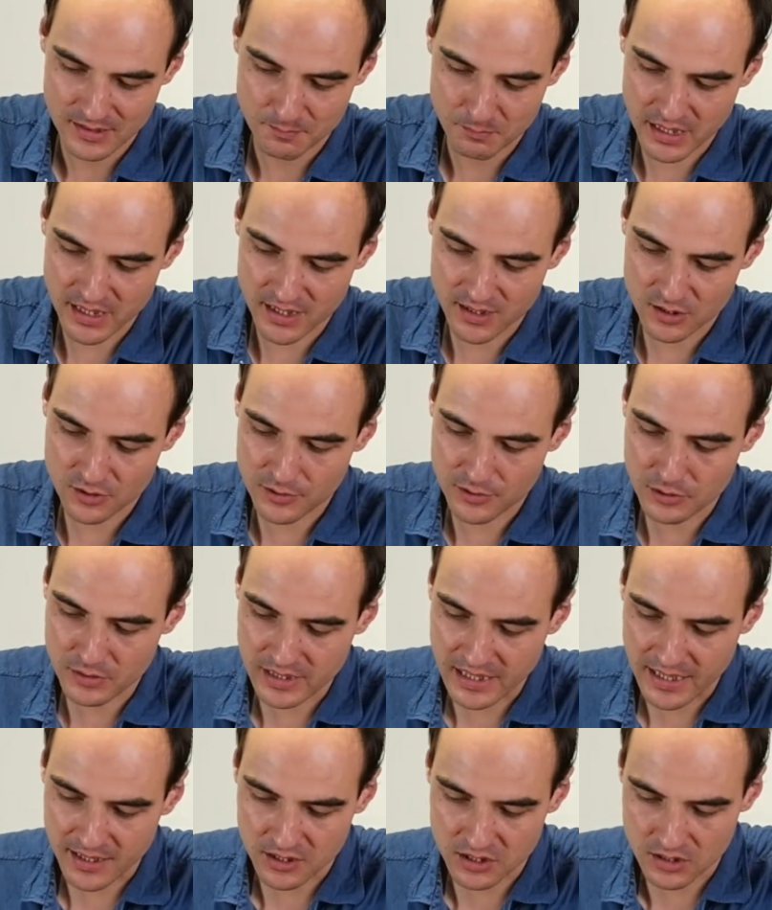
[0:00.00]
But it's very
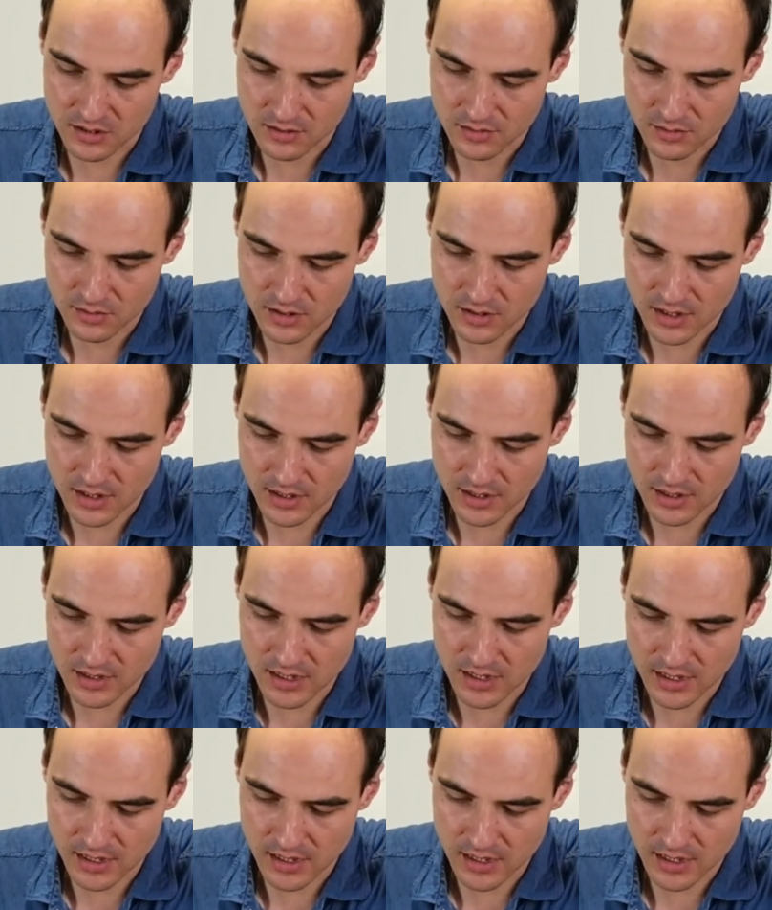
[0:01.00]
nice to see the tea